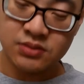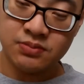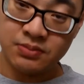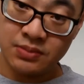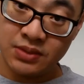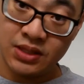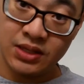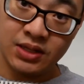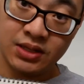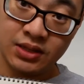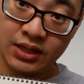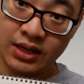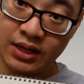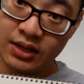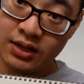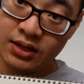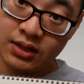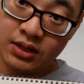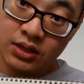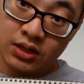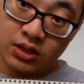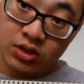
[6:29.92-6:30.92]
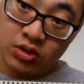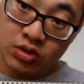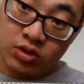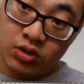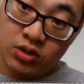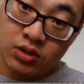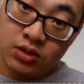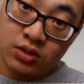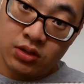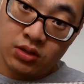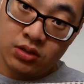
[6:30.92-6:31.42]
meaning that,
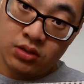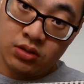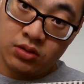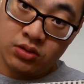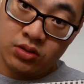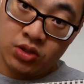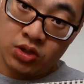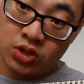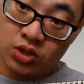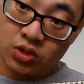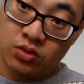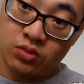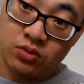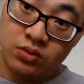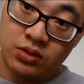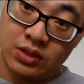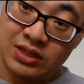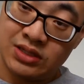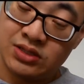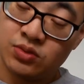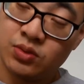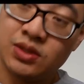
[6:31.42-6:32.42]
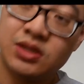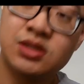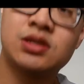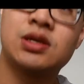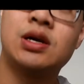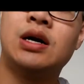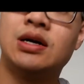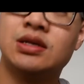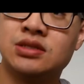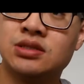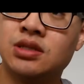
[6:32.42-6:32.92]
you know, that's what's
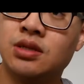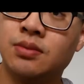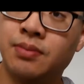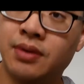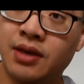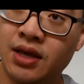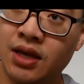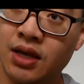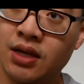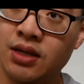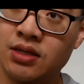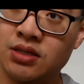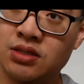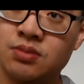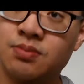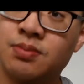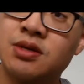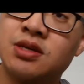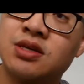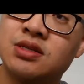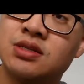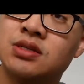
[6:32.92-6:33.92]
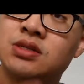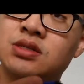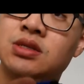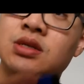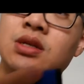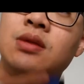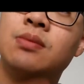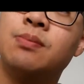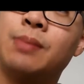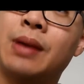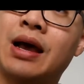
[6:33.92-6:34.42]
causing the pain. It's because there's
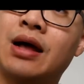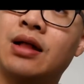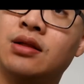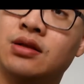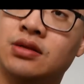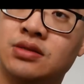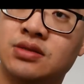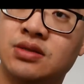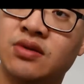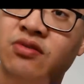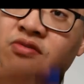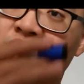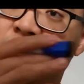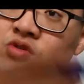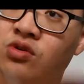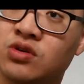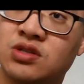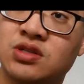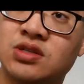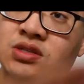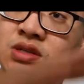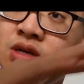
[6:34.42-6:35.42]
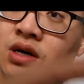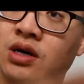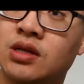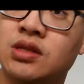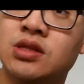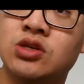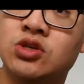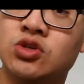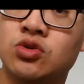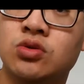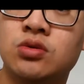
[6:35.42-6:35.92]
an imbalance of forces
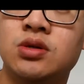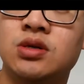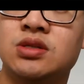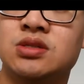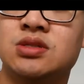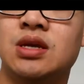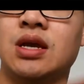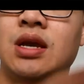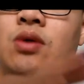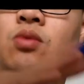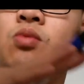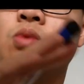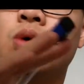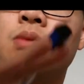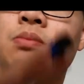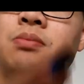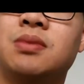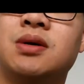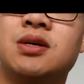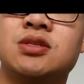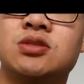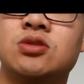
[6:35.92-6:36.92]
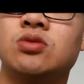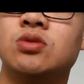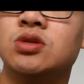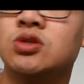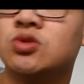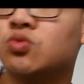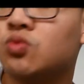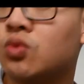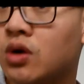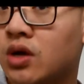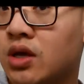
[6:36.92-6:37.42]
on the joint, and one muscle
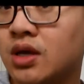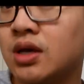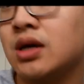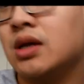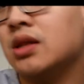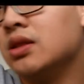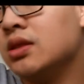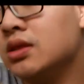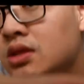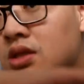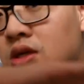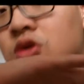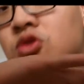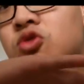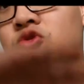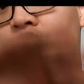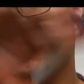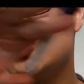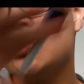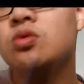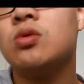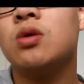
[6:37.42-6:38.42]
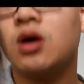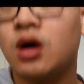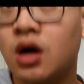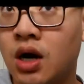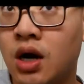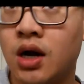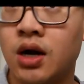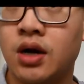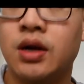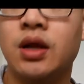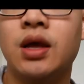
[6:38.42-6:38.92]
is working a little too
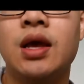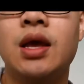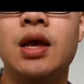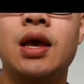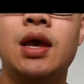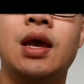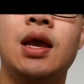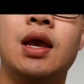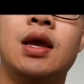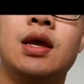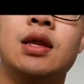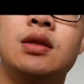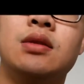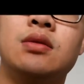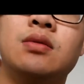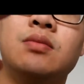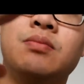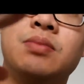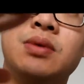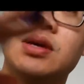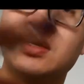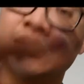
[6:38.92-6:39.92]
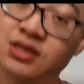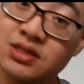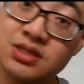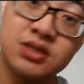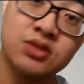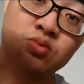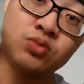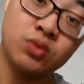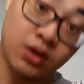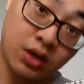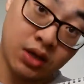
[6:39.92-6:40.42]
hard, and because
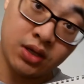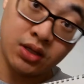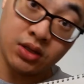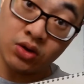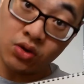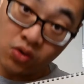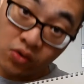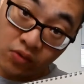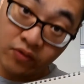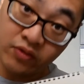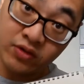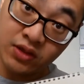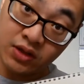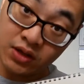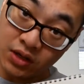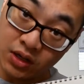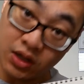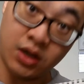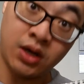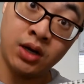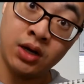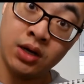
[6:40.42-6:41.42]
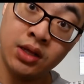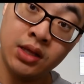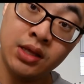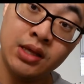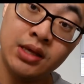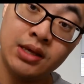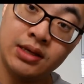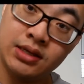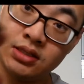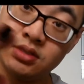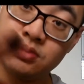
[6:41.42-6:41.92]
it's working overly hard,
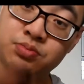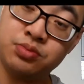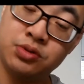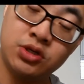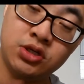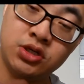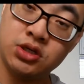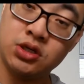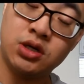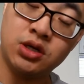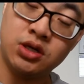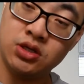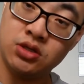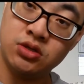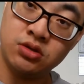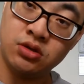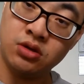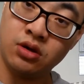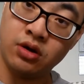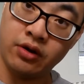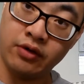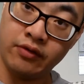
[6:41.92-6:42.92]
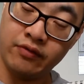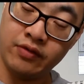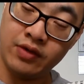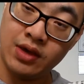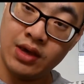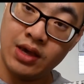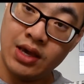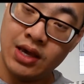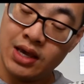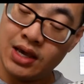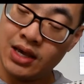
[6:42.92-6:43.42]
it's pushing on the nerve,
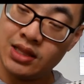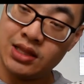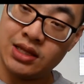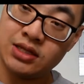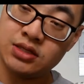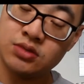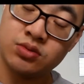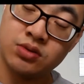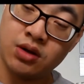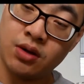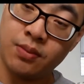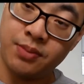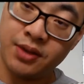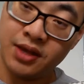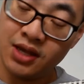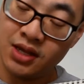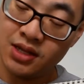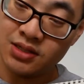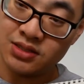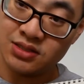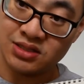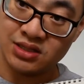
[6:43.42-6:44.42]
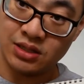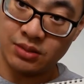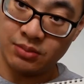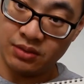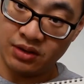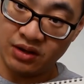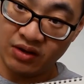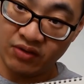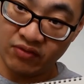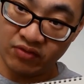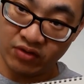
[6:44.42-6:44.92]
and that's where your pain is
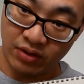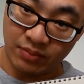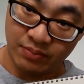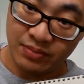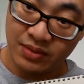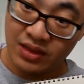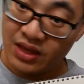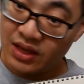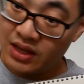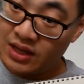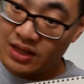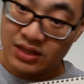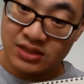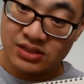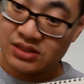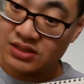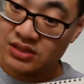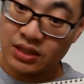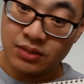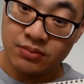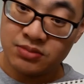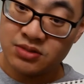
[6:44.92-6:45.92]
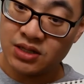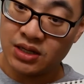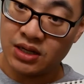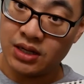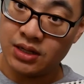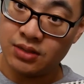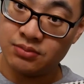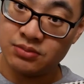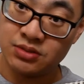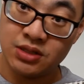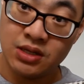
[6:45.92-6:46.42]
coming from. And
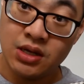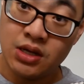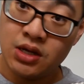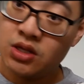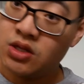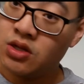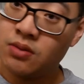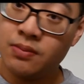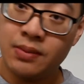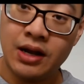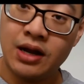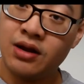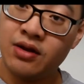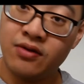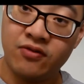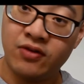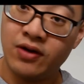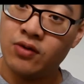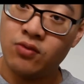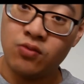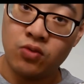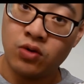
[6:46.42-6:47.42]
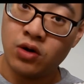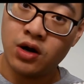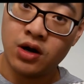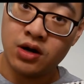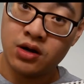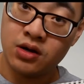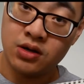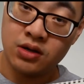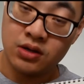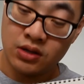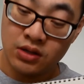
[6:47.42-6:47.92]
sometimes, no matter if I
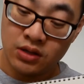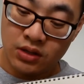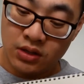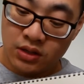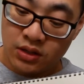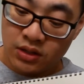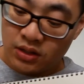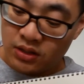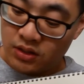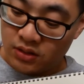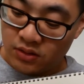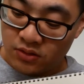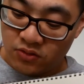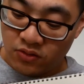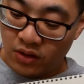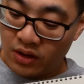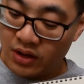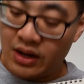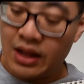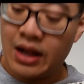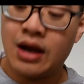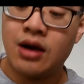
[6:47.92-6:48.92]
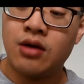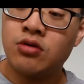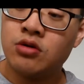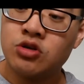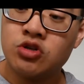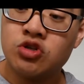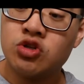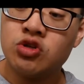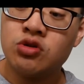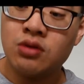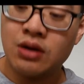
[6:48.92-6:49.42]
work an
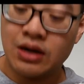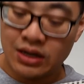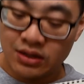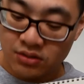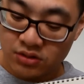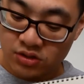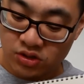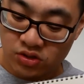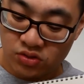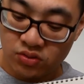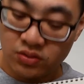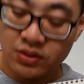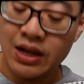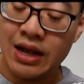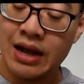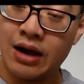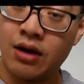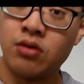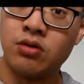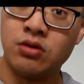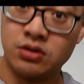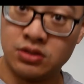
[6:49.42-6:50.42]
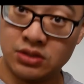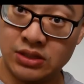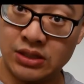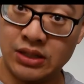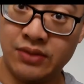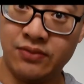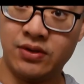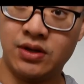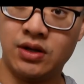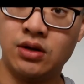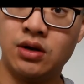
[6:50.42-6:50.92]
hour, 2 hours, 3 hours
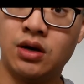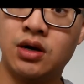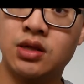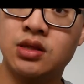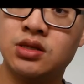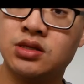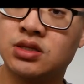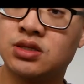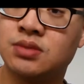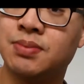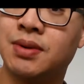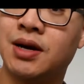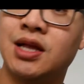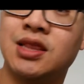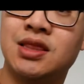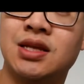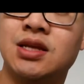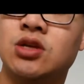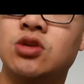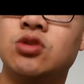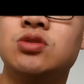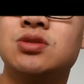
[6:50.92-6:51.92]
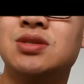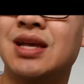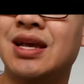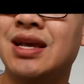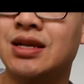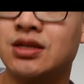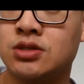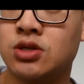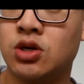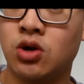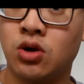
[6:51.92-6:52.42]
even, on the spot that you
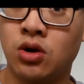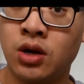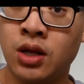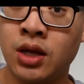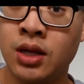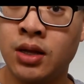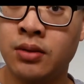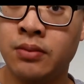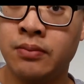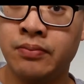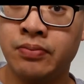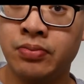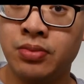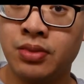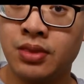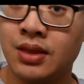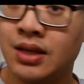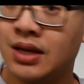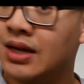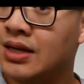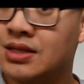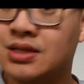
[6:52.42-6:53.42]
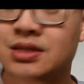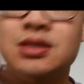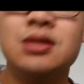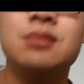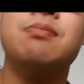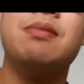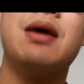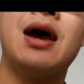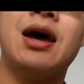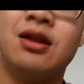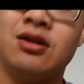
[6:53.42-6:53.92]
say it's hurting, it
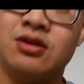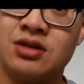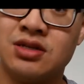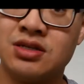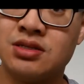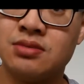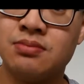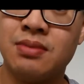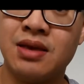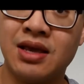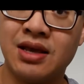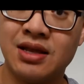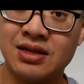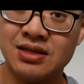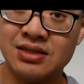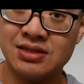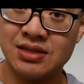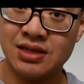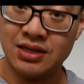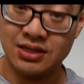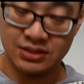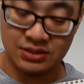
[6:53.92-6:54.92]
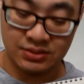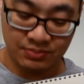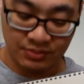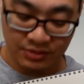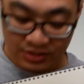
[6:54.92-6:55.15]
doesn't matter. It doesn't make any sense